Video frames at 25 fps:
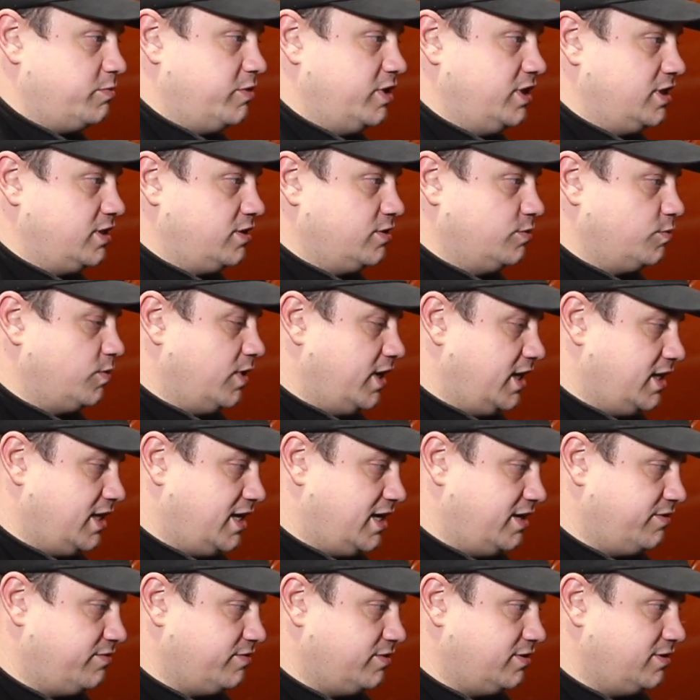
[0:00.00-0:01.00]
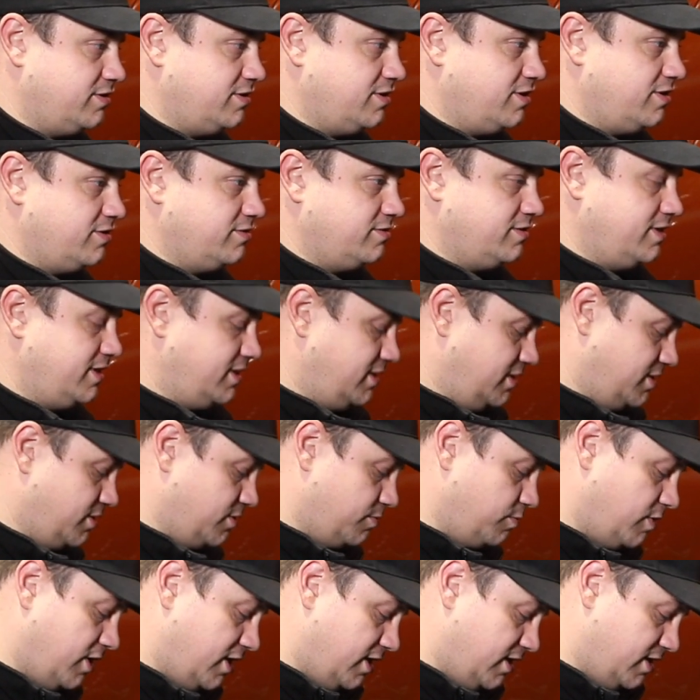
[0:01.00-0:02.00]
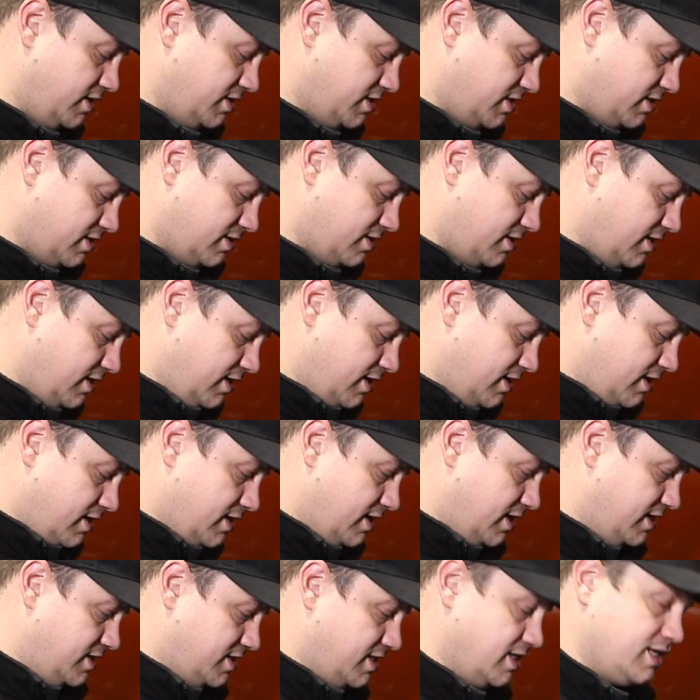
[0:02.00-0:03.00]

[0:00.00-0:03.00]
really good wear life on these, whereas these